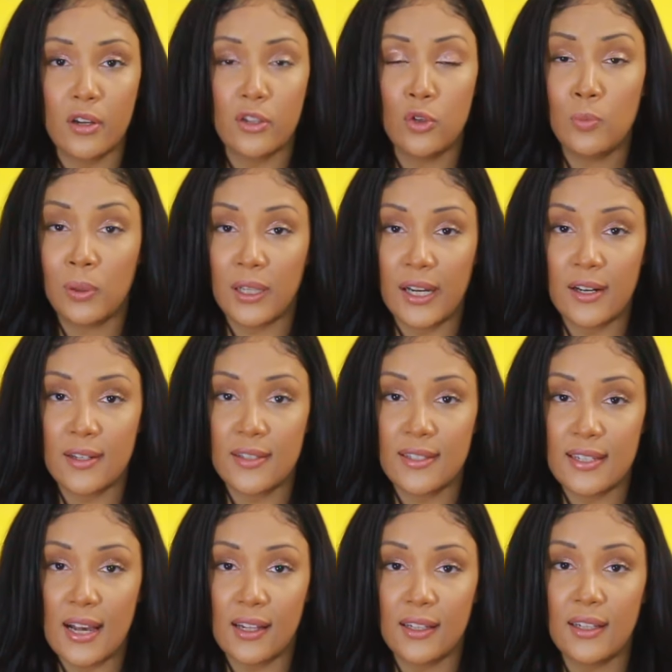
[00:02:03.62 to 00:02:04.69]
you plan on
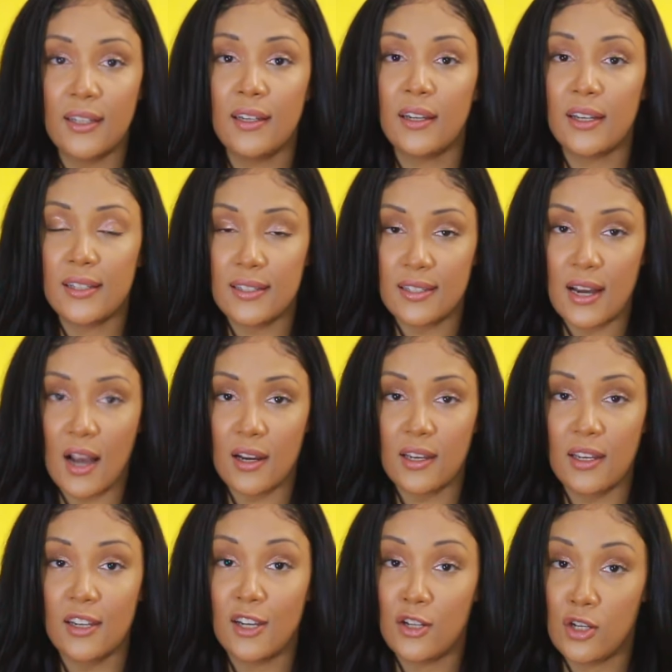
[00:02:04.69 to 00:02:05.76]
selling and
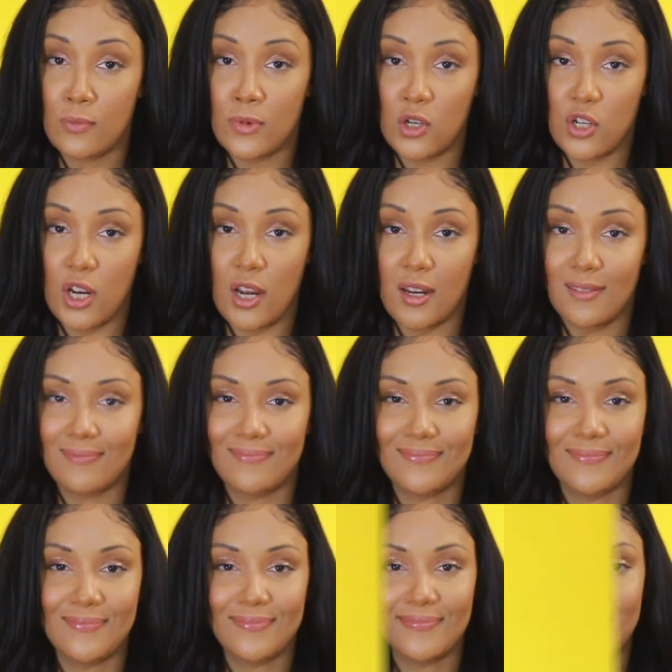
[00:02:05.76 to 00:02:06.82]
stocking in your machine.
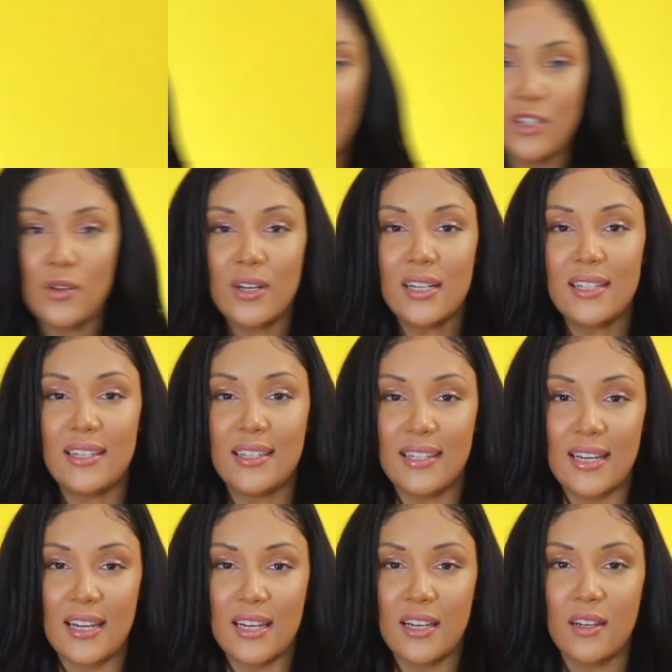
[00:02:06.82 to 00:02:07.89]
As you can
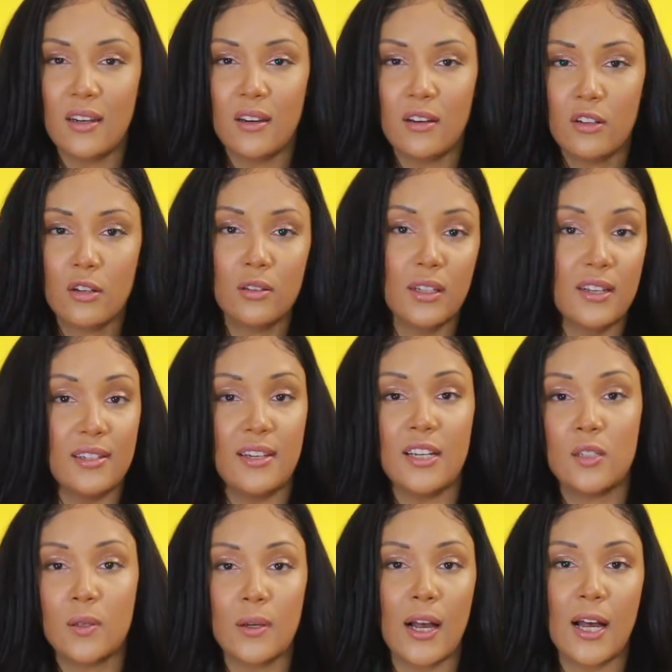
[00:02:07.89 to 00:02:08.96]
see, your
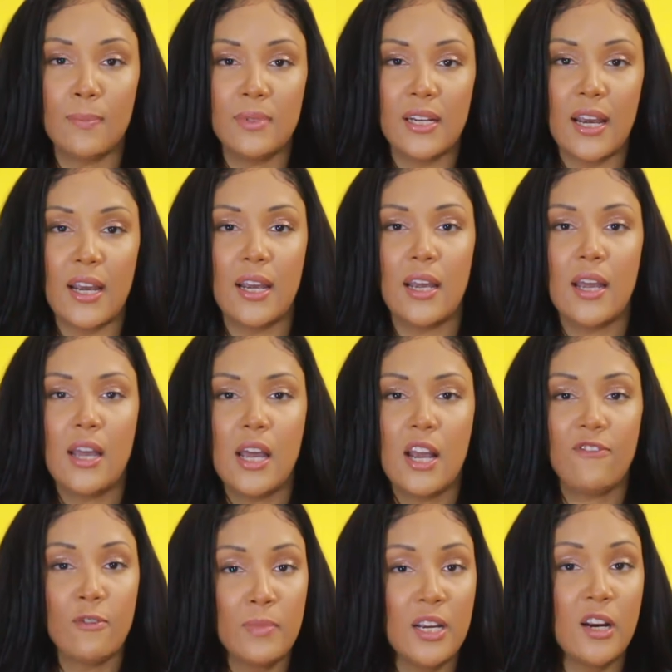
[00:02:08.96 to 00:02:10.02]
listings will update,
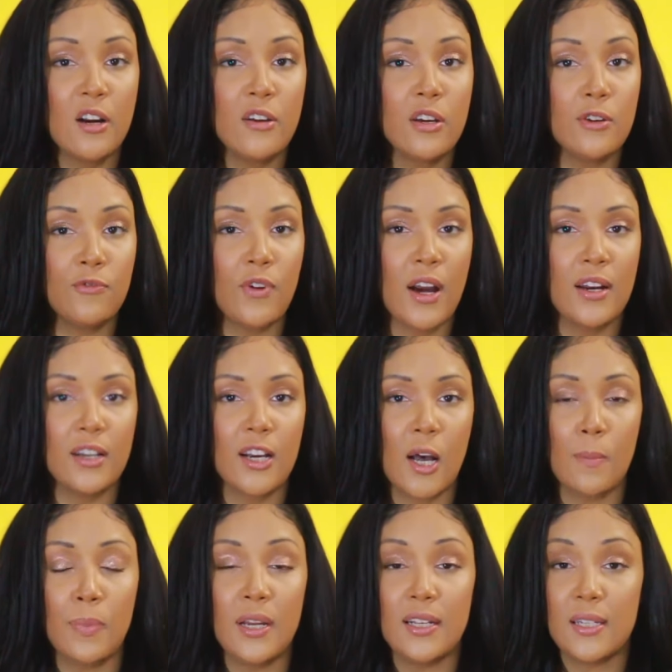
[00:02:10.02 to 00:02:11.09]
and from here you can find a
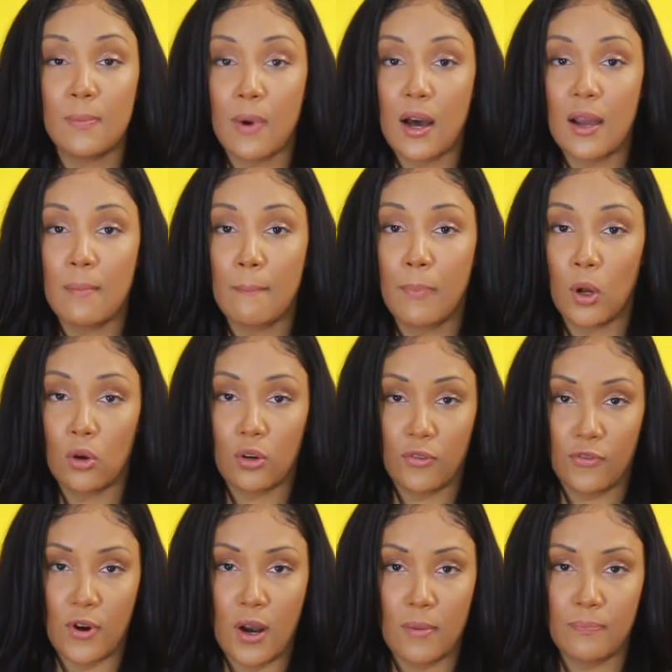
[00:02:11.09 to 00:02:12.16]
company to buy in bulk
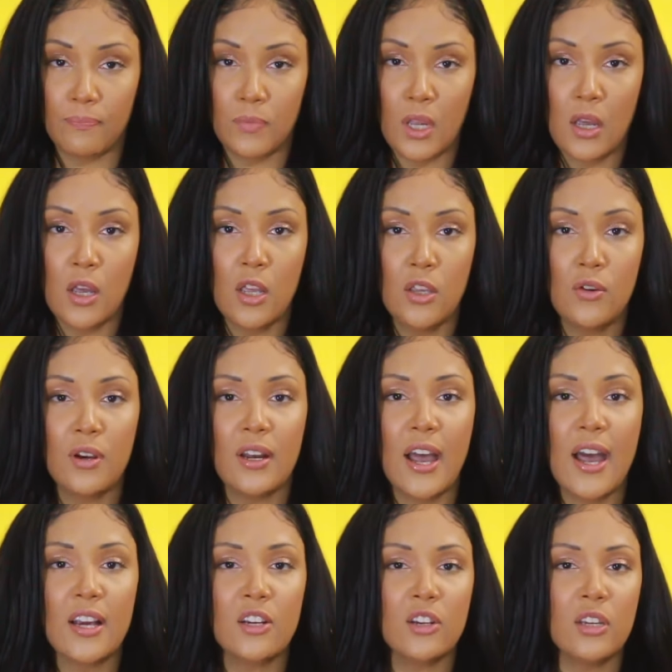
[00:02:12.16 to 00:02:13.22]
from. You can
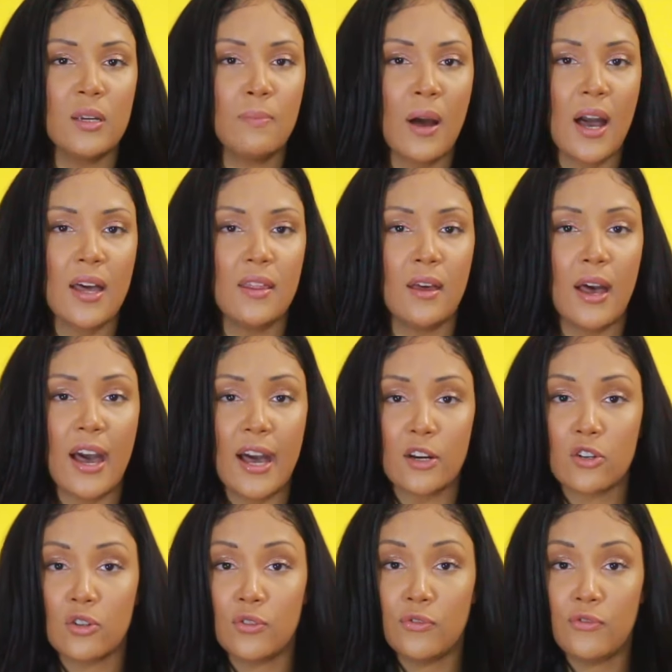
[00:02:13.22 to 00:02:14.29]
actually buy the
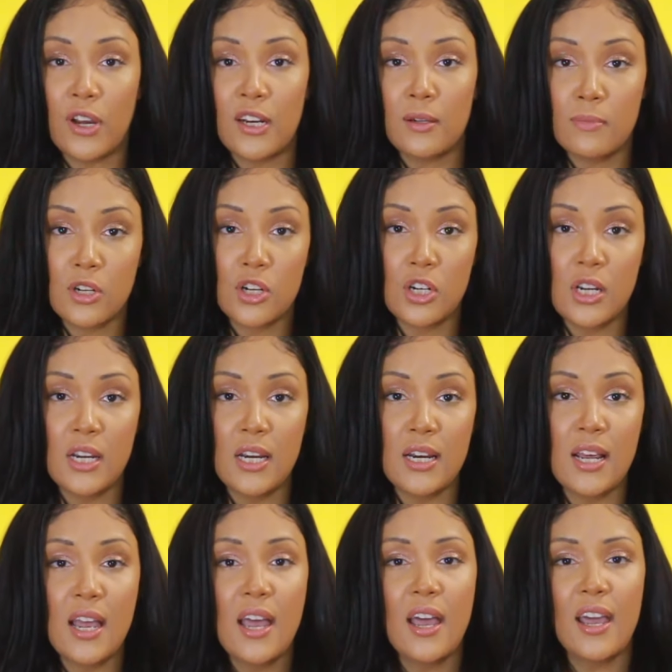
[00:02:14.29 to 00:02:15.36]
actual vending
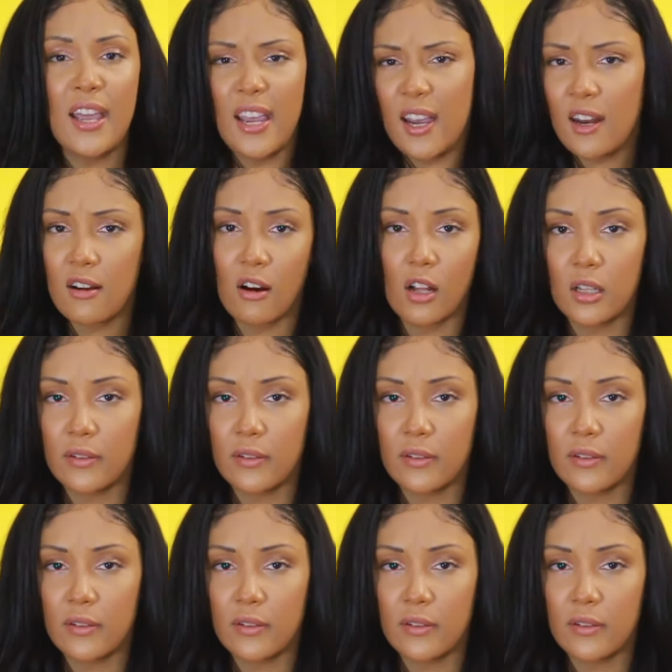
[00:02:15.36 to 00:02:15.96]
machine and all